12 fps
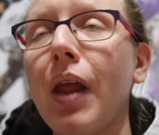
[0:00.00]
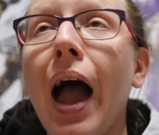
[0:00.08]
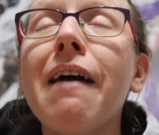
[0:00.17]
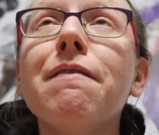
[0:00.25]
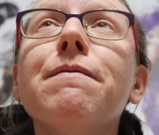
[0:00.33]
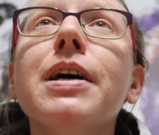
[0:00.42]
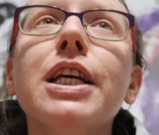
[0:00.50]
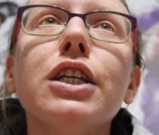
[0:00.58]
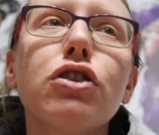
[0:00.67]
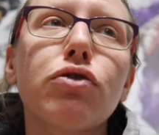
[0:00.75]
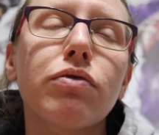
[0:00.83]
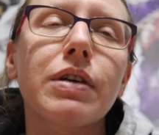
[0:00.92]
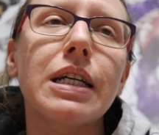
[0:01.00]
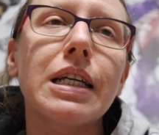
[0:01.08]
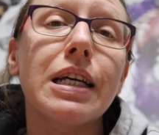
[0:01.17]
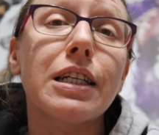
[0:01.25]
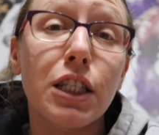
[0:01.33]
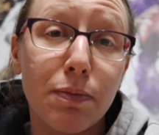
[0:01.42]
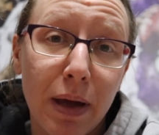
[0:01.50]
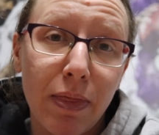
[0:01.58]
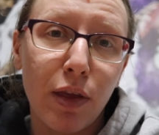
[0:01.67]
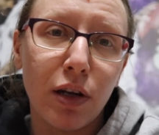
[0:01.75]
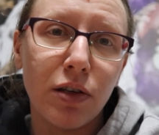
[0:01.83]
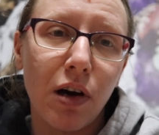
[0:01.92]
I finished reading
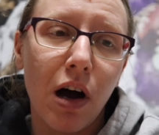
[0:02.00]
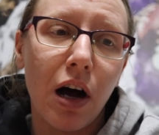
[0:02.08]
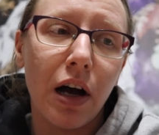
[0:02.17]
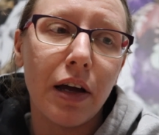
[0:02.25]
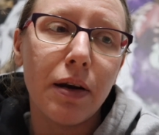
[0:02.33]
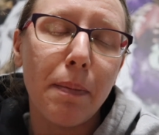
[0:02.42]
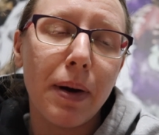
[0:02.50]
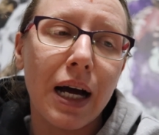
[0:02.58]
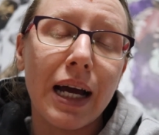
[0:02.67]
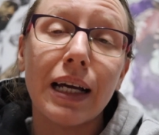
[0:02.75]
Spin the Dawn by